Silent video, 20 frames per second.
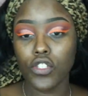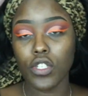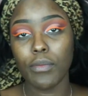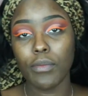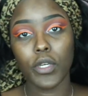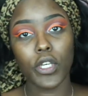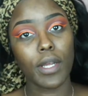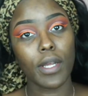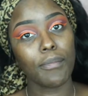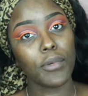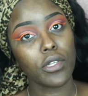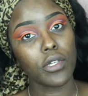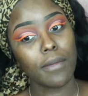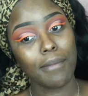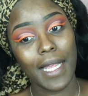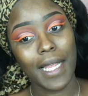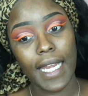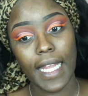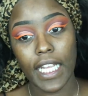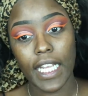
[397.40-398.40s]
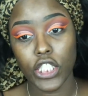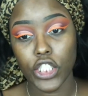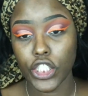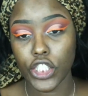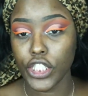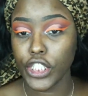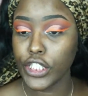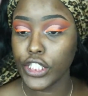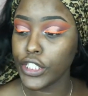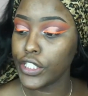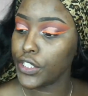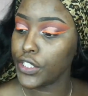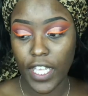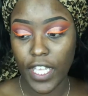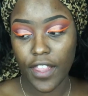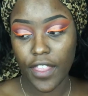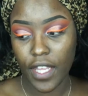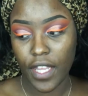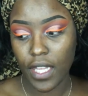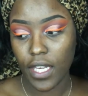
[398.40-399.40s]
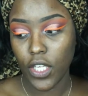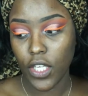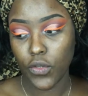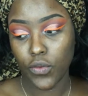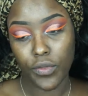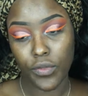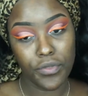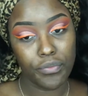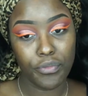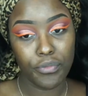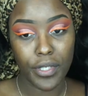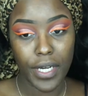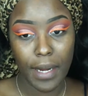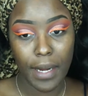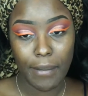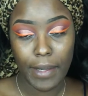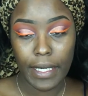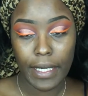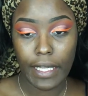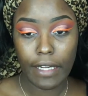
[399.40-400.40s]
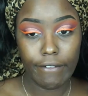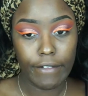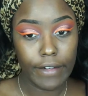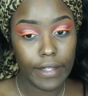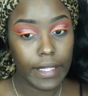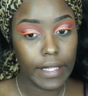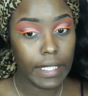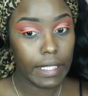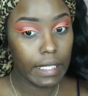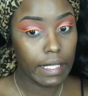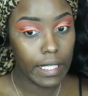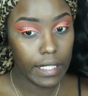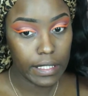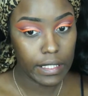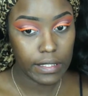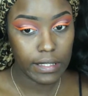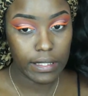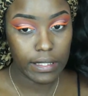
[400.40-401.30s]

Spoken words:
I'm gonna put on my lashes and then do the primer and everything else